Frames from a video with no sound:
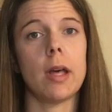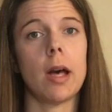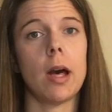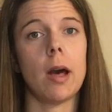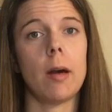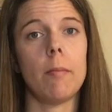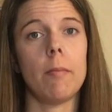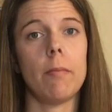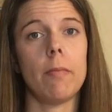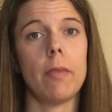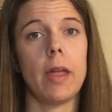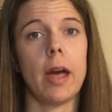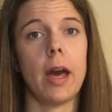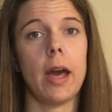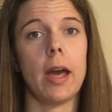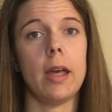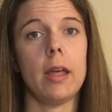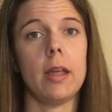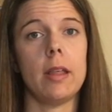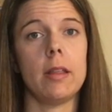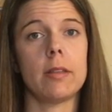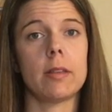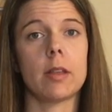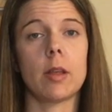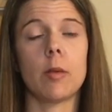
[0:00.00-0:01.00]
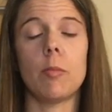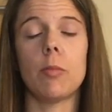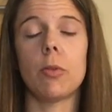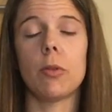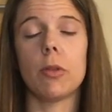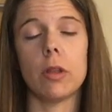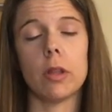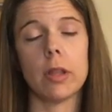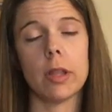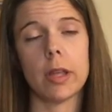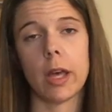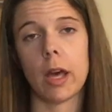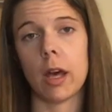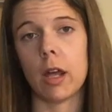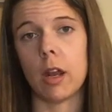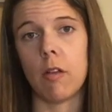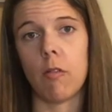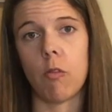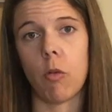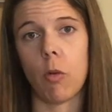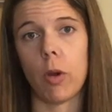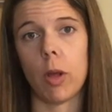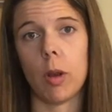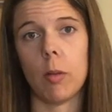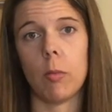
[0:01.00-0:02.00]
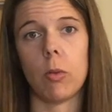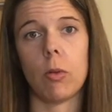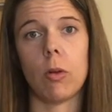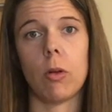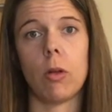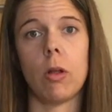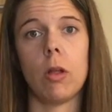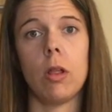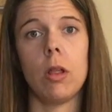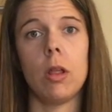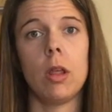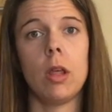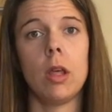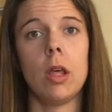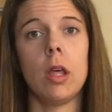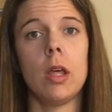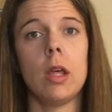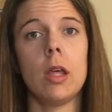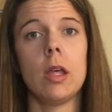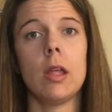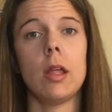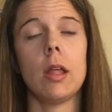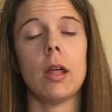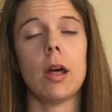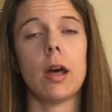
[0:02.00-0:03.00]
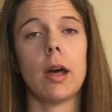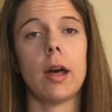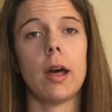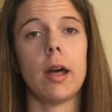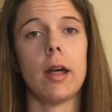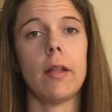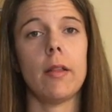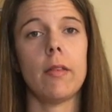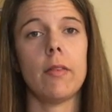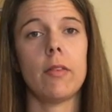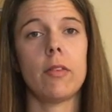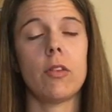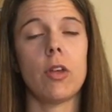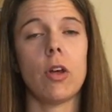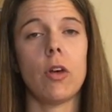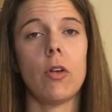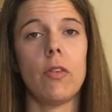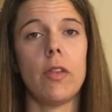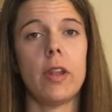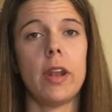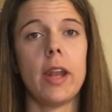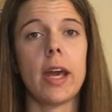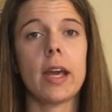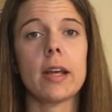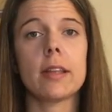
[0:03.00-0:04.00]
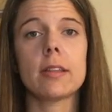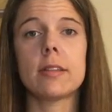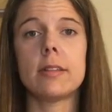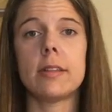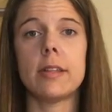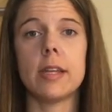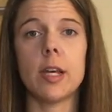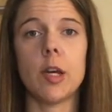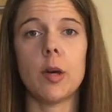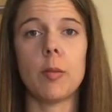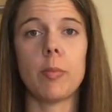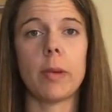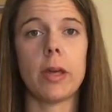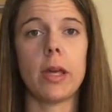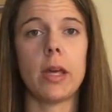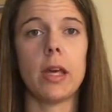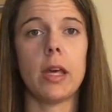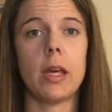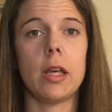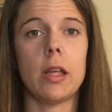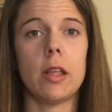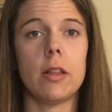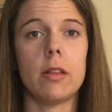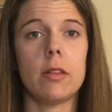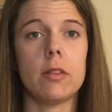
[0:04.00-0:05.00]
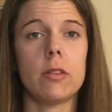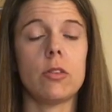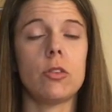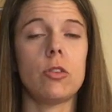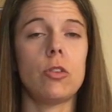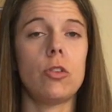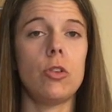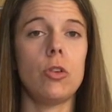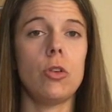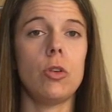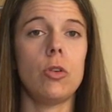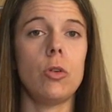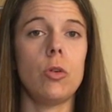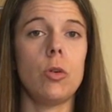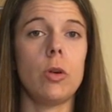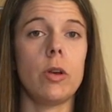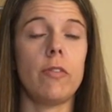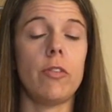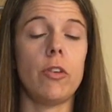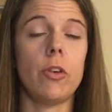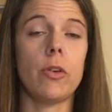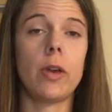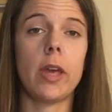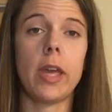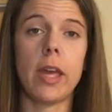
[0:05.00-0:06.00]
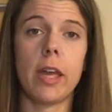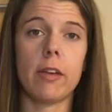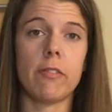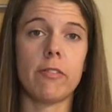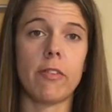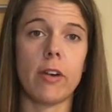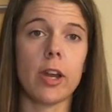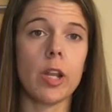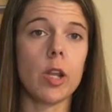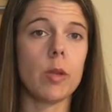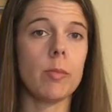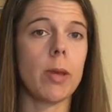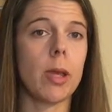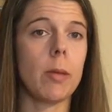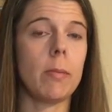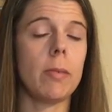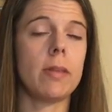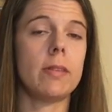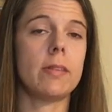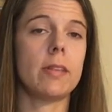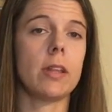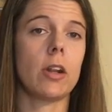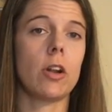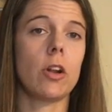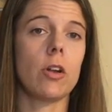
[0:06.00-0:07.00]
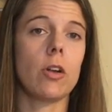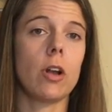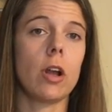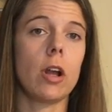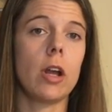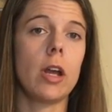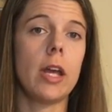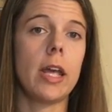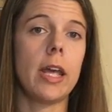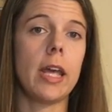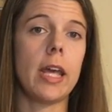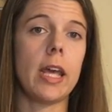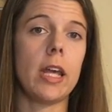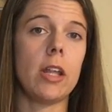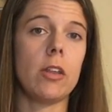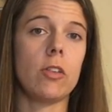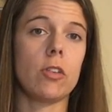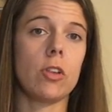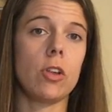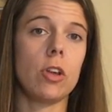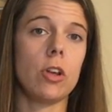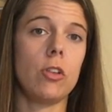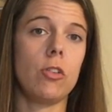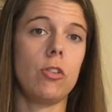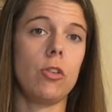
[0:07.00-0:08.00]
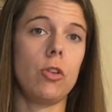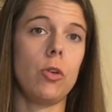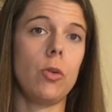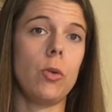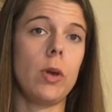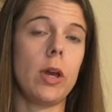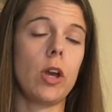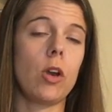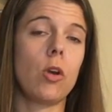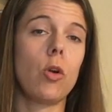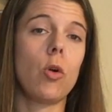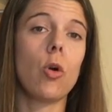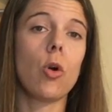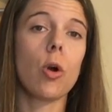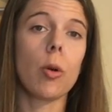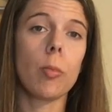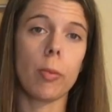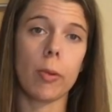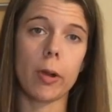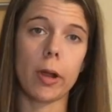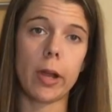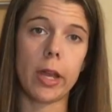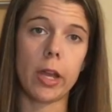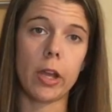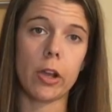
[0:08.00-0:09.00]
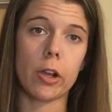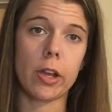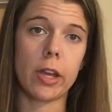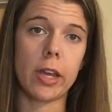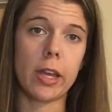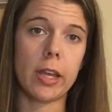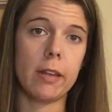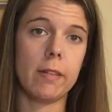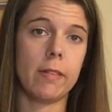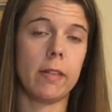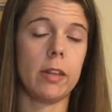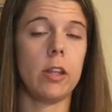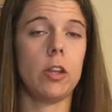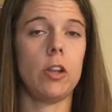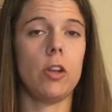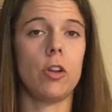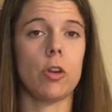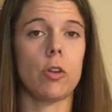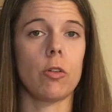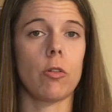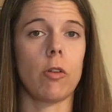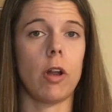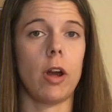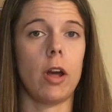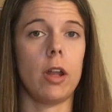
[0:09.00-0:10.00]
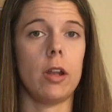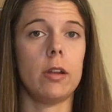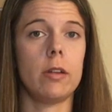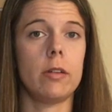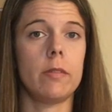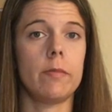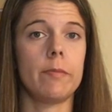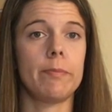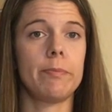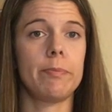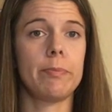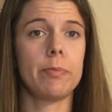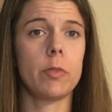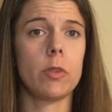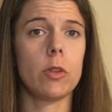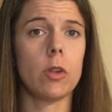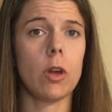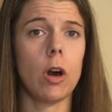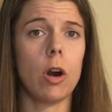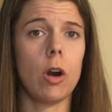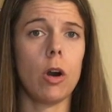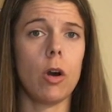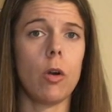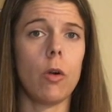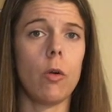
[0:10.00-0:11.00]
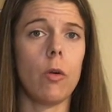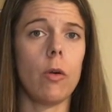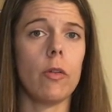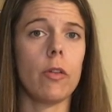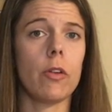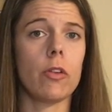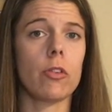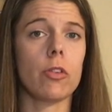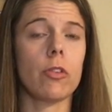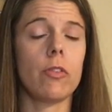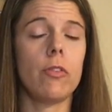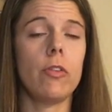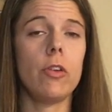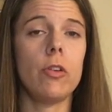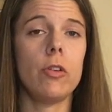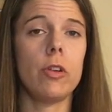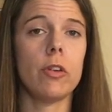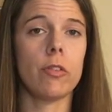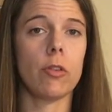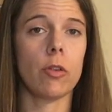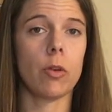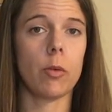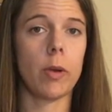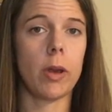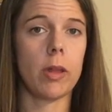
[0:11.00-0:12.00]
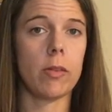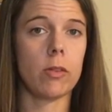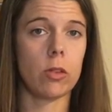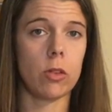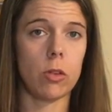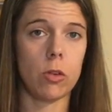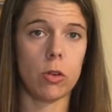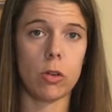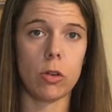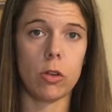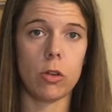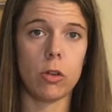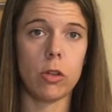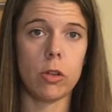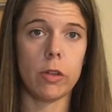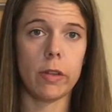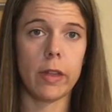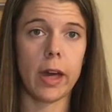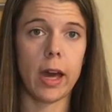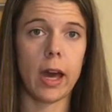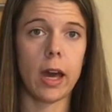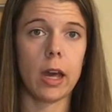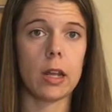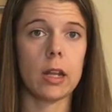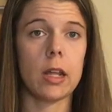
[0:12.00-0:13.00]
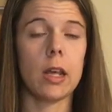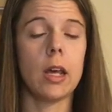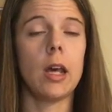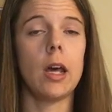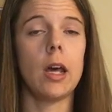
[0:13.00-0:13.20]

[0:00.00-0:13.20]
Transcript: up that is completely unavoidable. So the next tip is to, if you can't find a babysitter, it's good to incorporate your kids in your run. So there's a few different ways that you can do that,